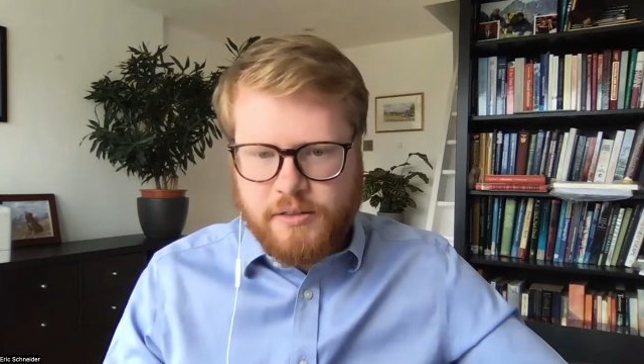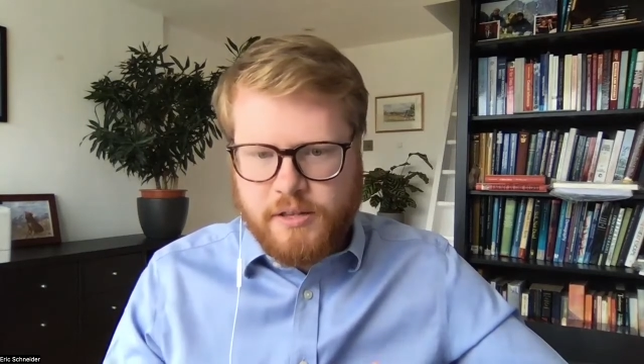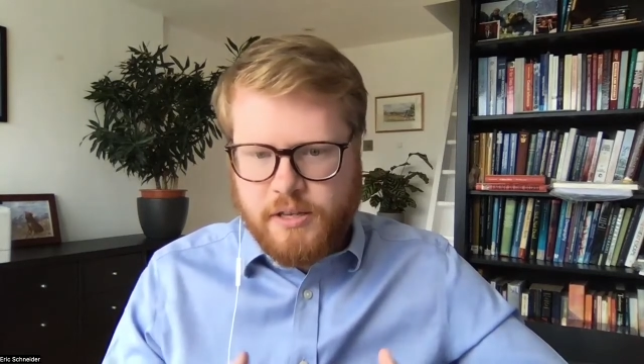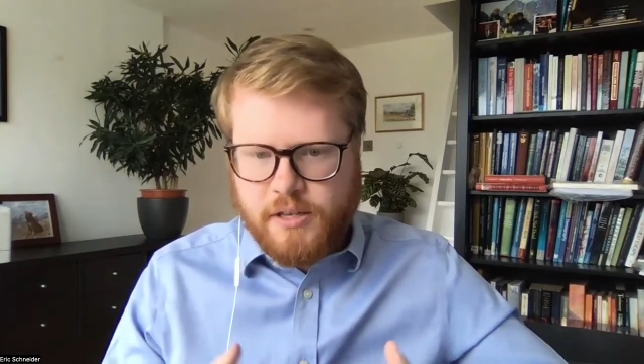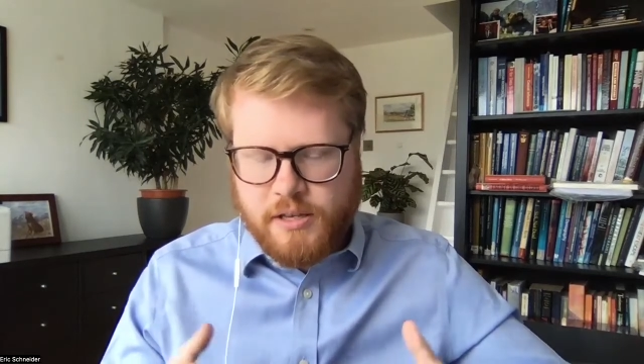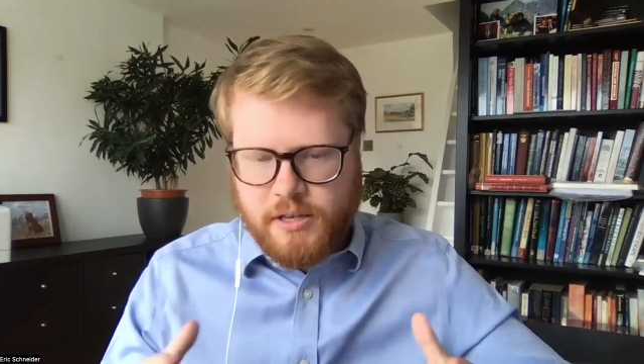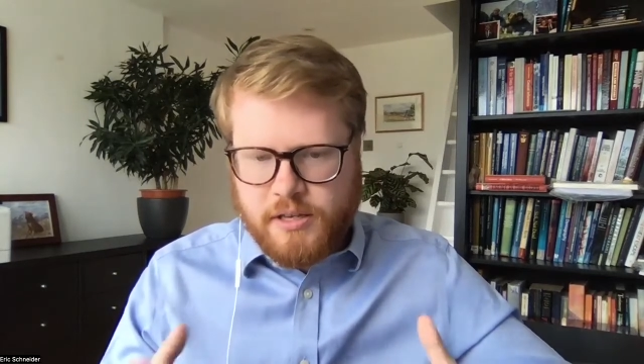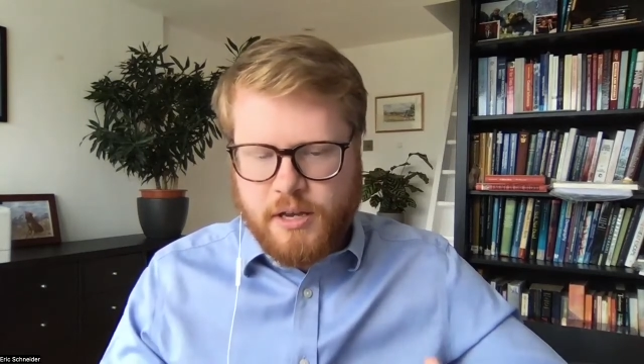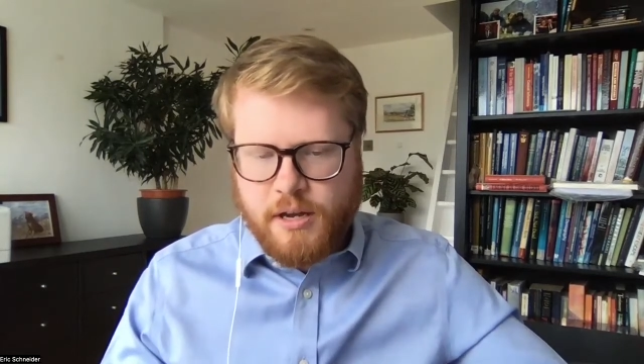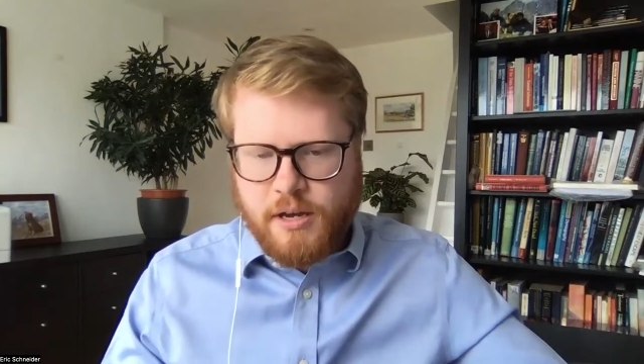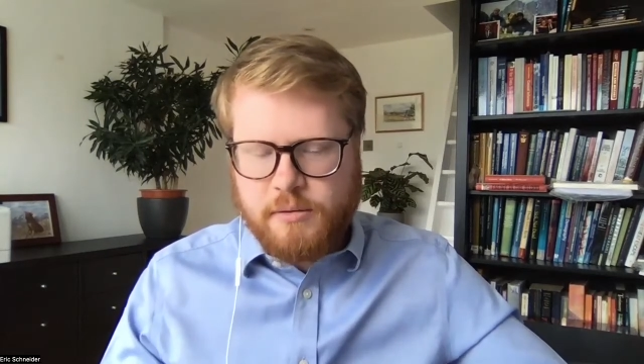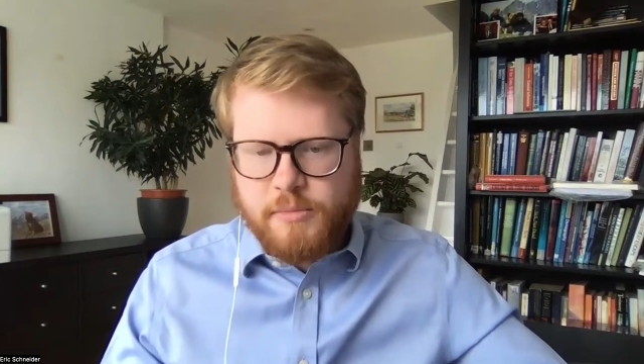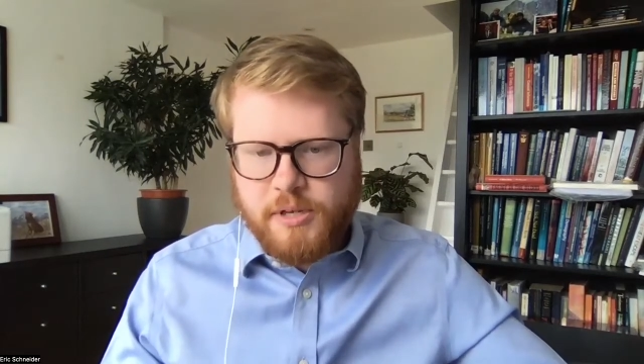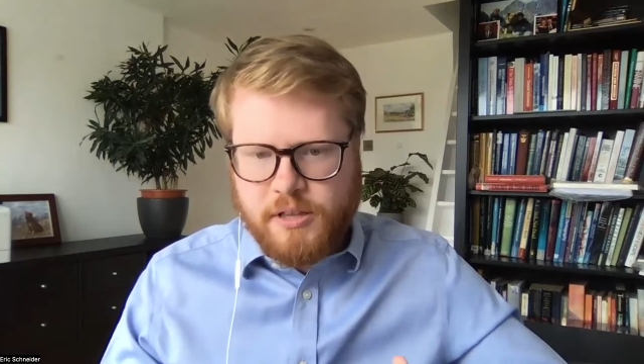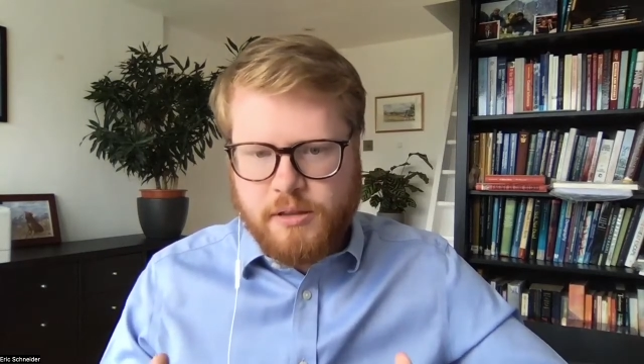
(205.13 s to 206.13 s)
the
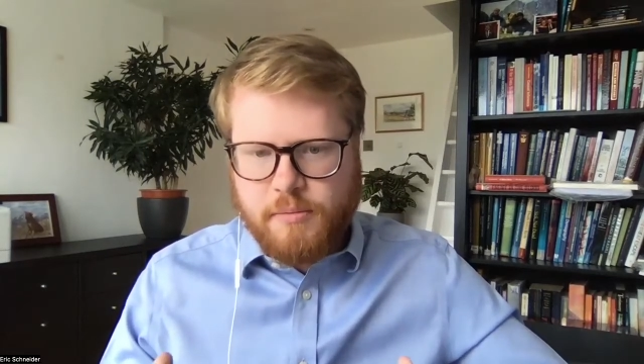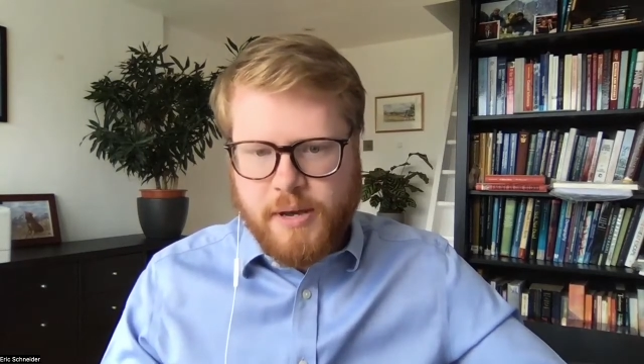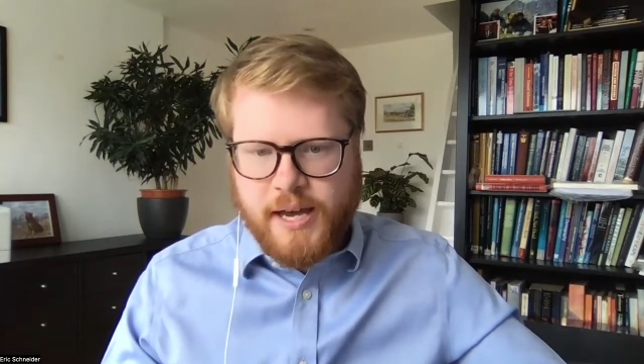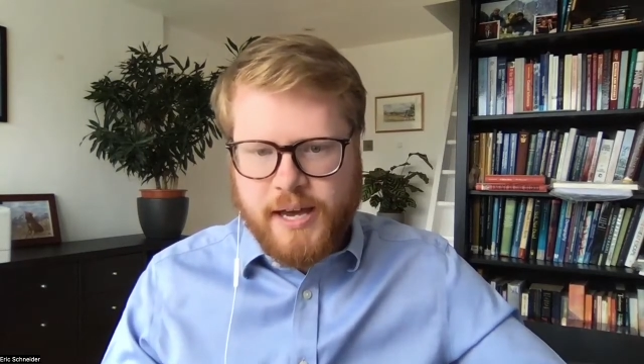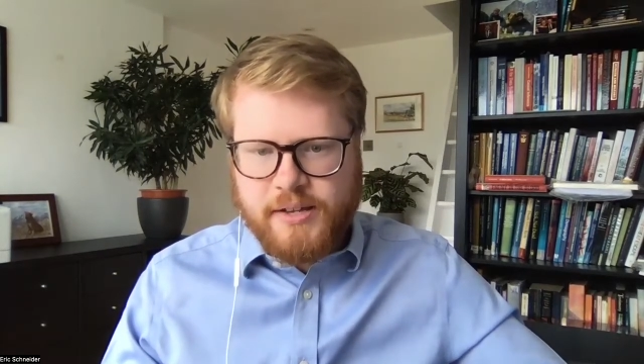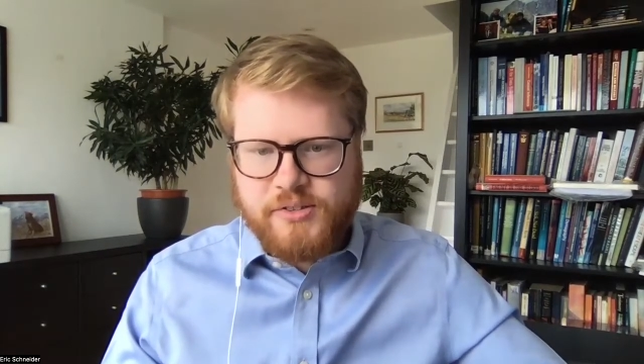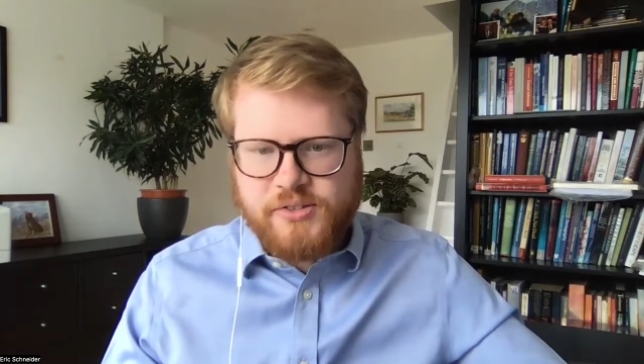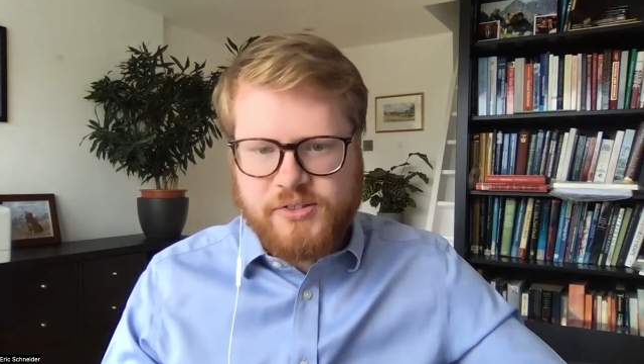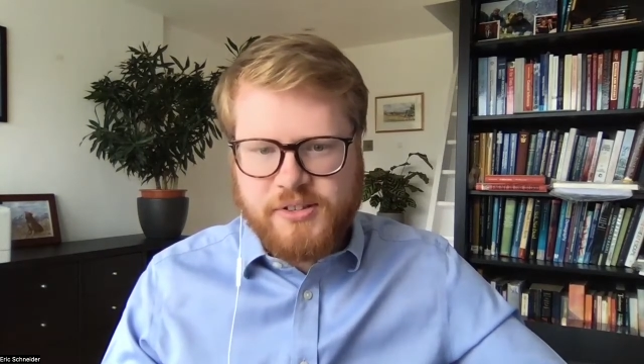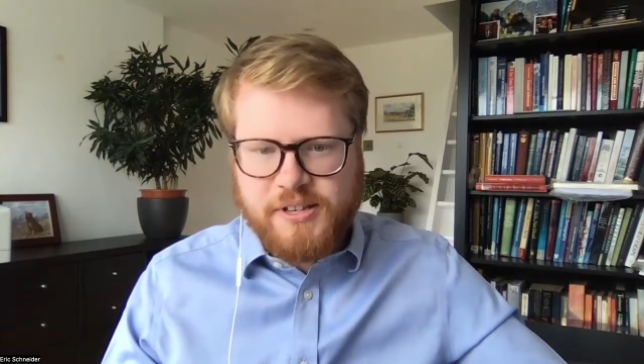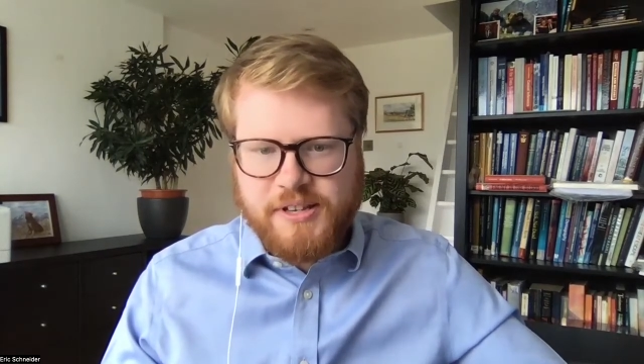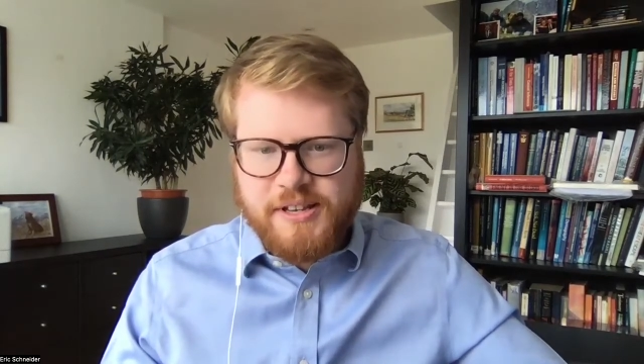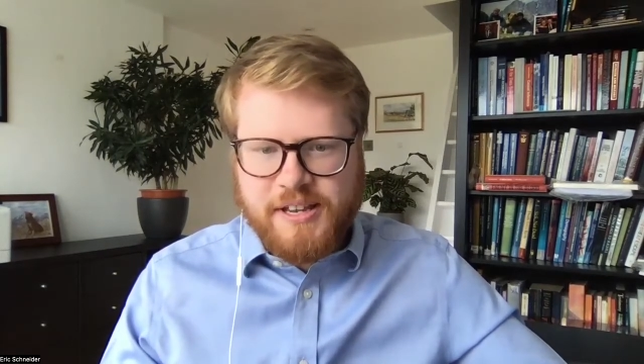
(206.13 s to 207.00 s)
economy in the past.